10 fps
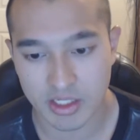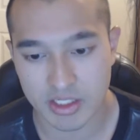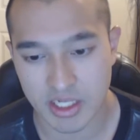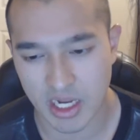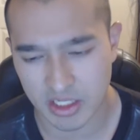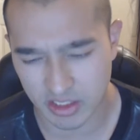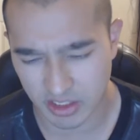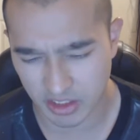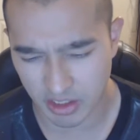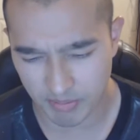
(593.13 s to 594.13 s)

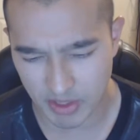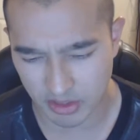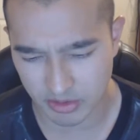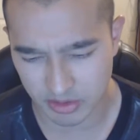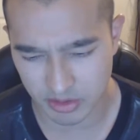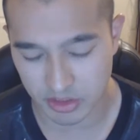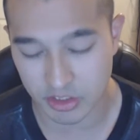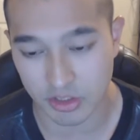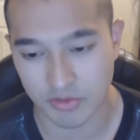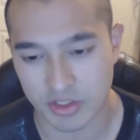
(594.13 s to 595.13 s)
exactly about
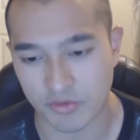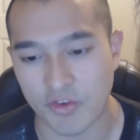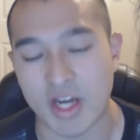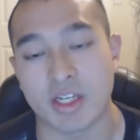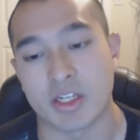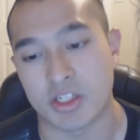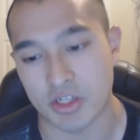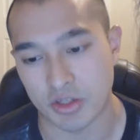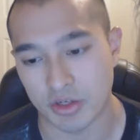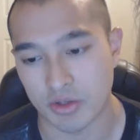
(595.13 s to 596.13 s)
servants fighting
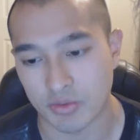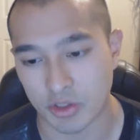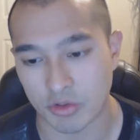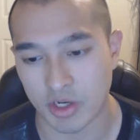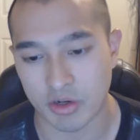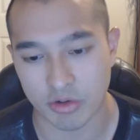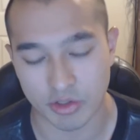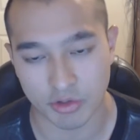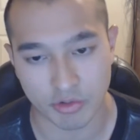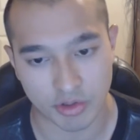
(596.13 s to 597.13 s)
each other, the Great
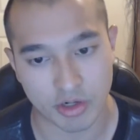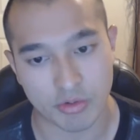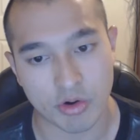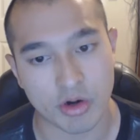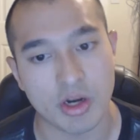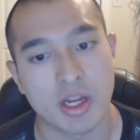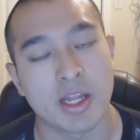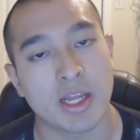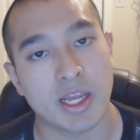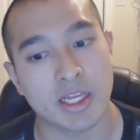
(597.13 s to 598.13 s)
Holy Grail War.
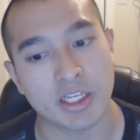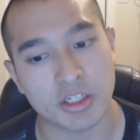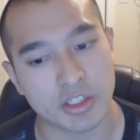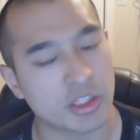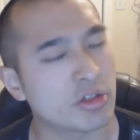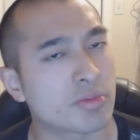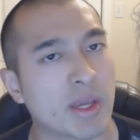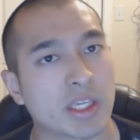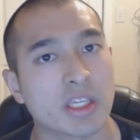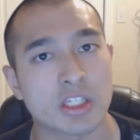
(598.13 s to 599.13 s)
And he continues
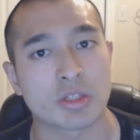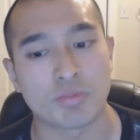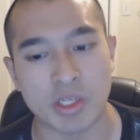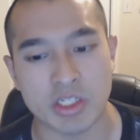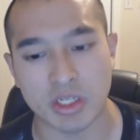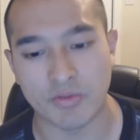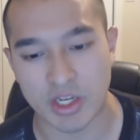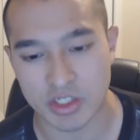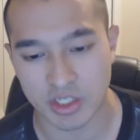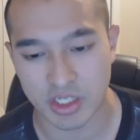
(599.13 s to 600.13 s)
making his speech
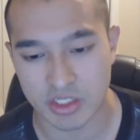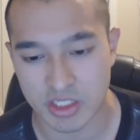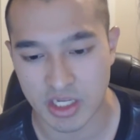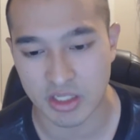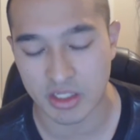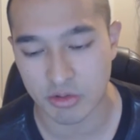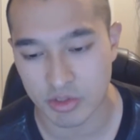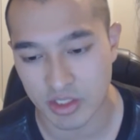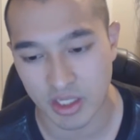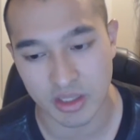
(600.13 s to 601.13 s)
eventually and says that it
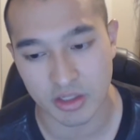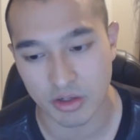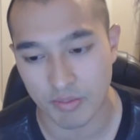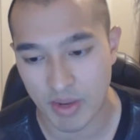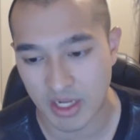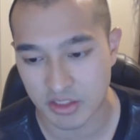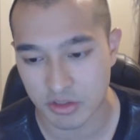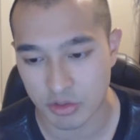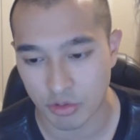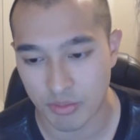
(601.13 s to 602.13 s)
was neither of
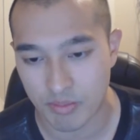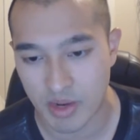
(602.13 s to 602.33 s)
masters nor